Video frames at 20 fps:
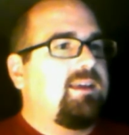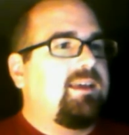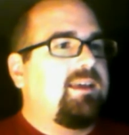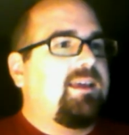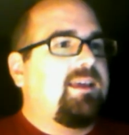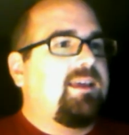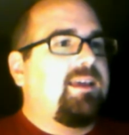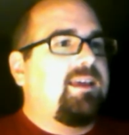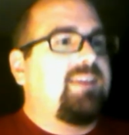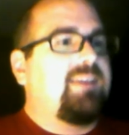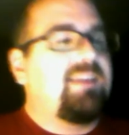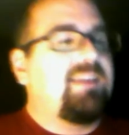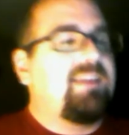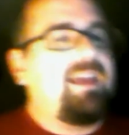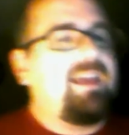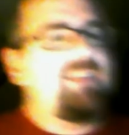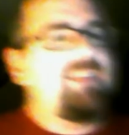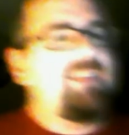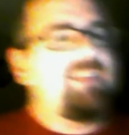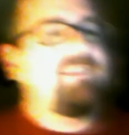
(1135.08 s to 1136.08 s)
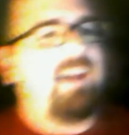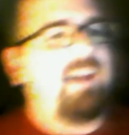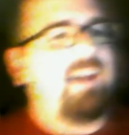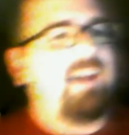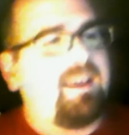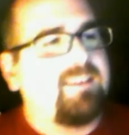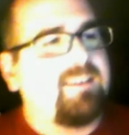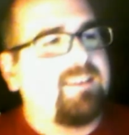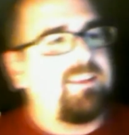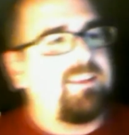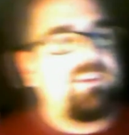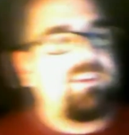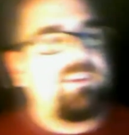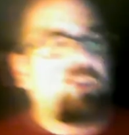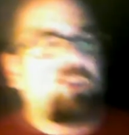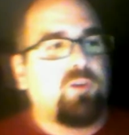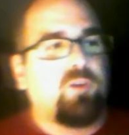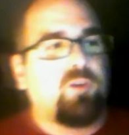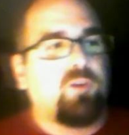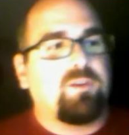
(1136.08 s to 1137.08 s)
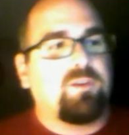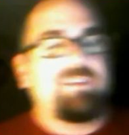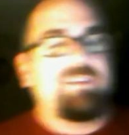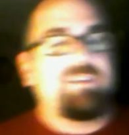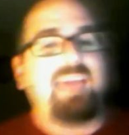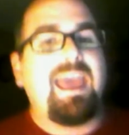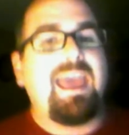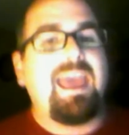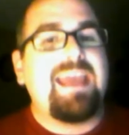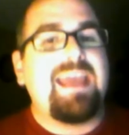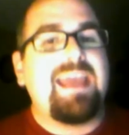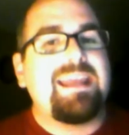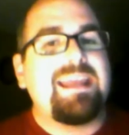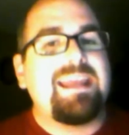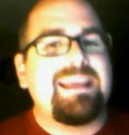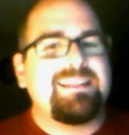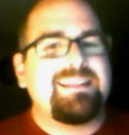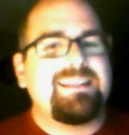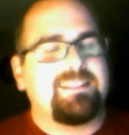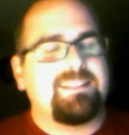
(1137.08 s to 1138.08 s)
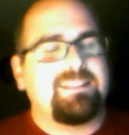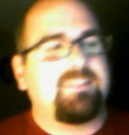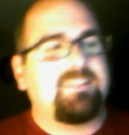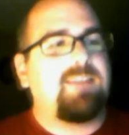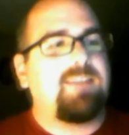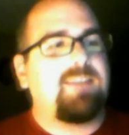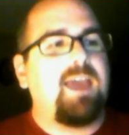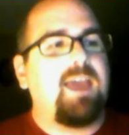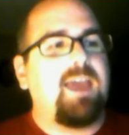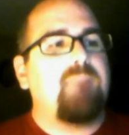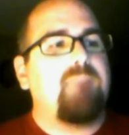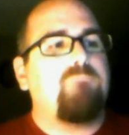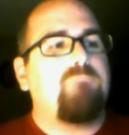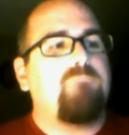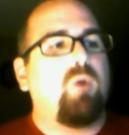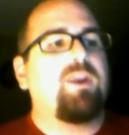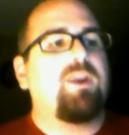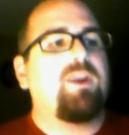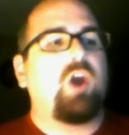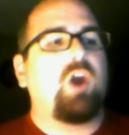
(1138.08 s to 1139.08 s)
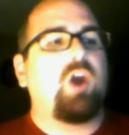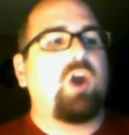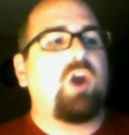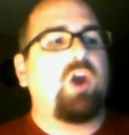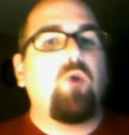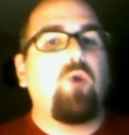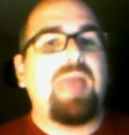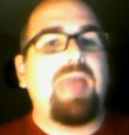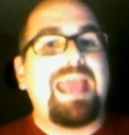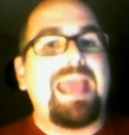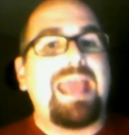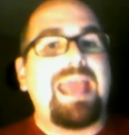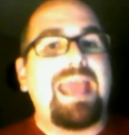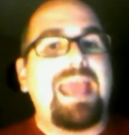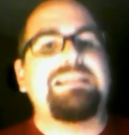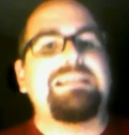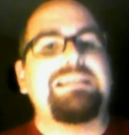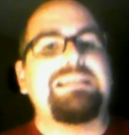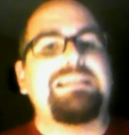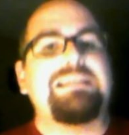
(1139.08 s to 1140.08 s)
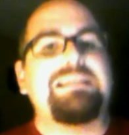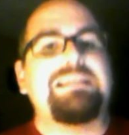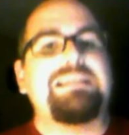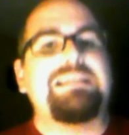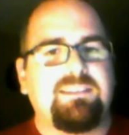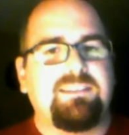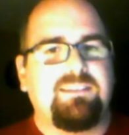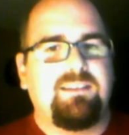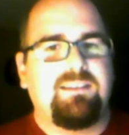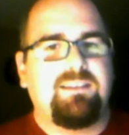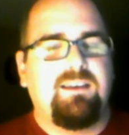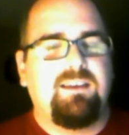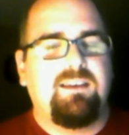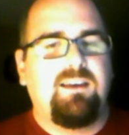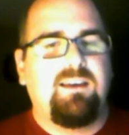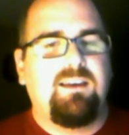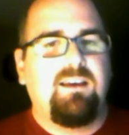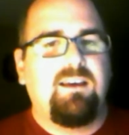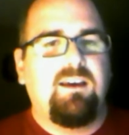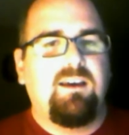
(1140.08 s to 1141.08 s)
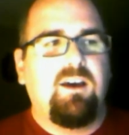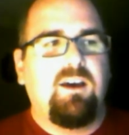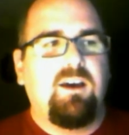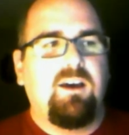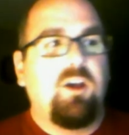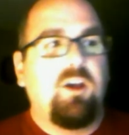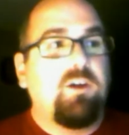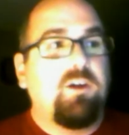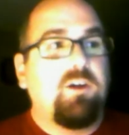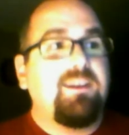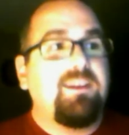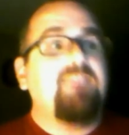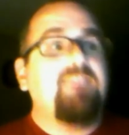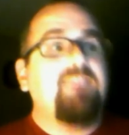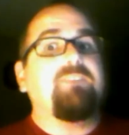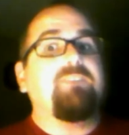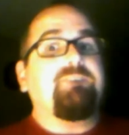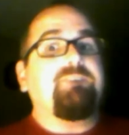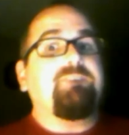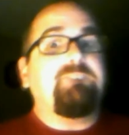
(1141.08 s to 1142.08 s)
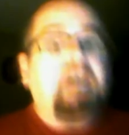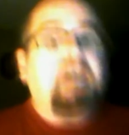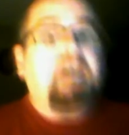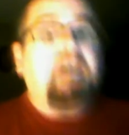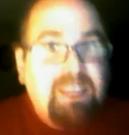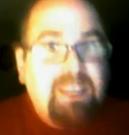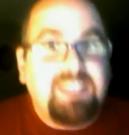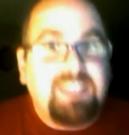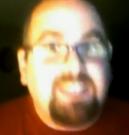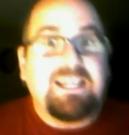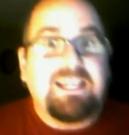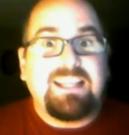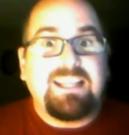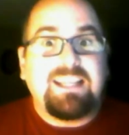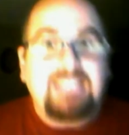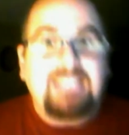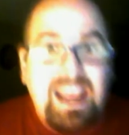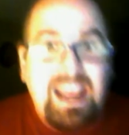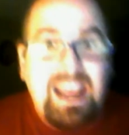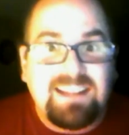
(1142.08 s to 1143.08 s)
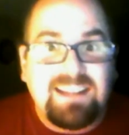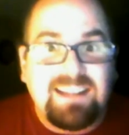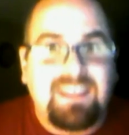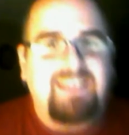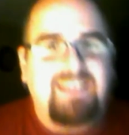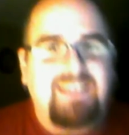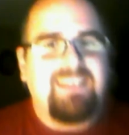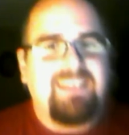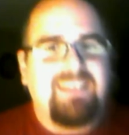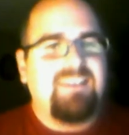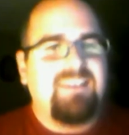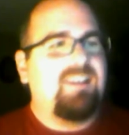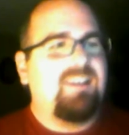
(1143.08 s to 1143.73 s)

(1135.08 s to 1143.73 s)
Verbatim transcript: His hand size is over 10 inches, 10.08 inches those hands are fucking gigantic.